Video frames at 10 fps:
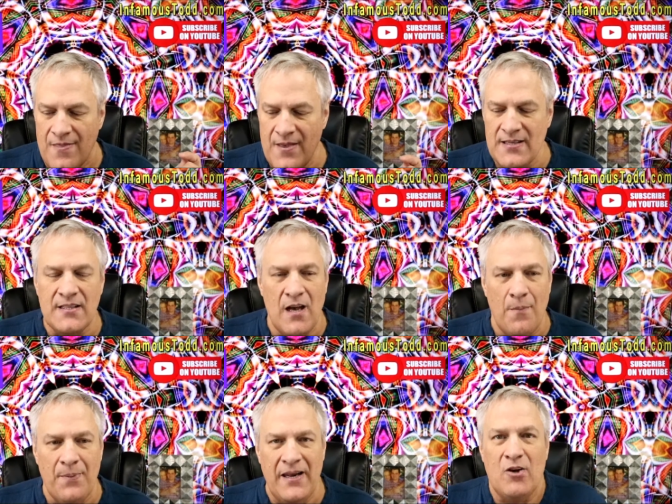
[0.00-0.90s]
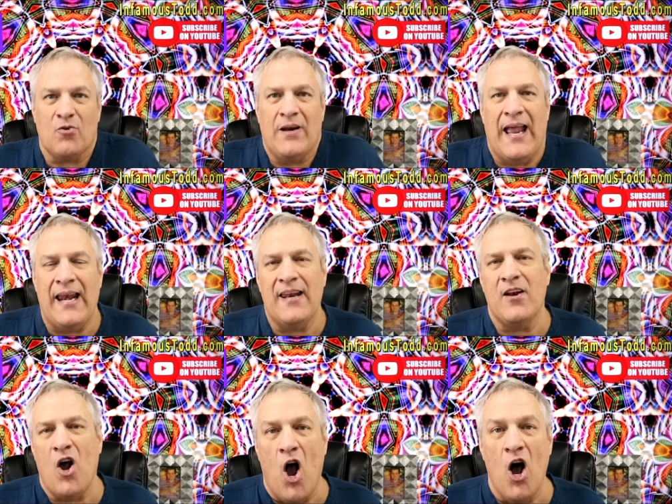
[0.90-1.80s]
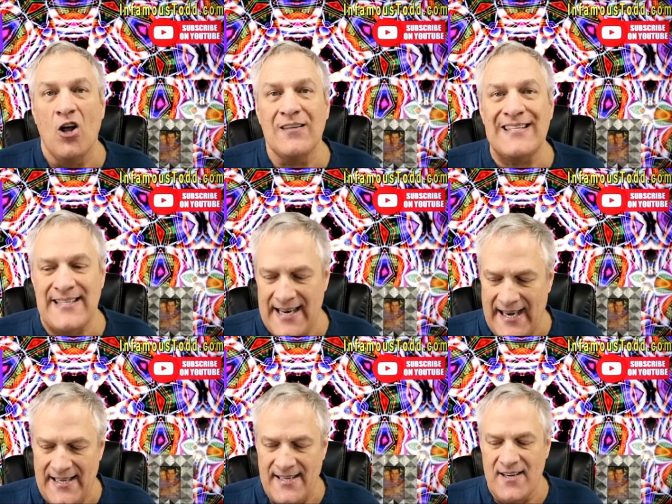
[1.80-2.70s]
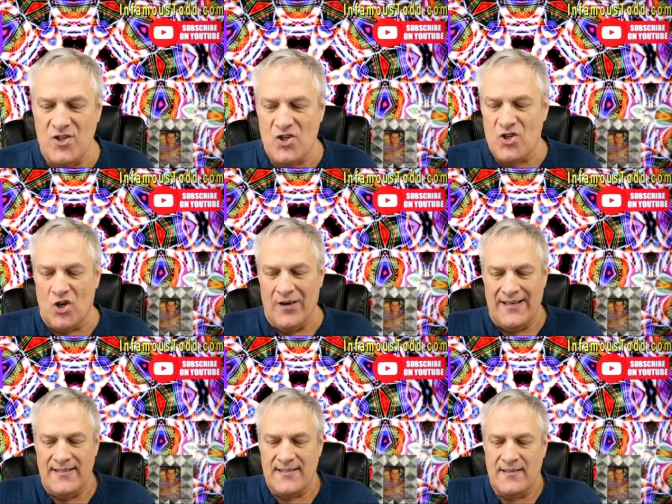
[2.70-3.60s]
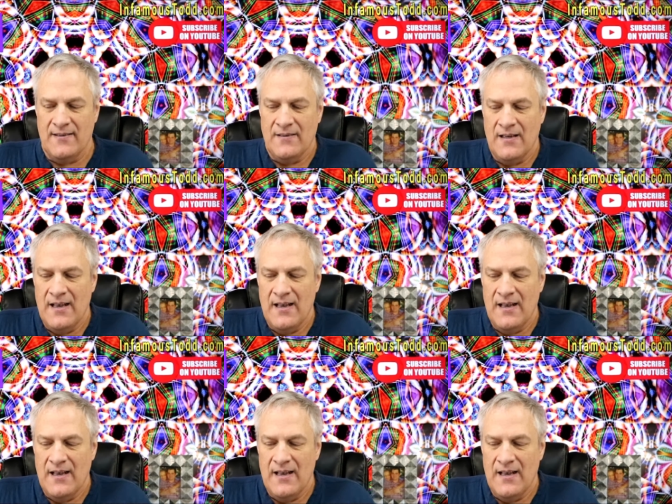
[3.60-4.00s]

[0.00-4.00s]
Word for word: this company created Allstate Insurance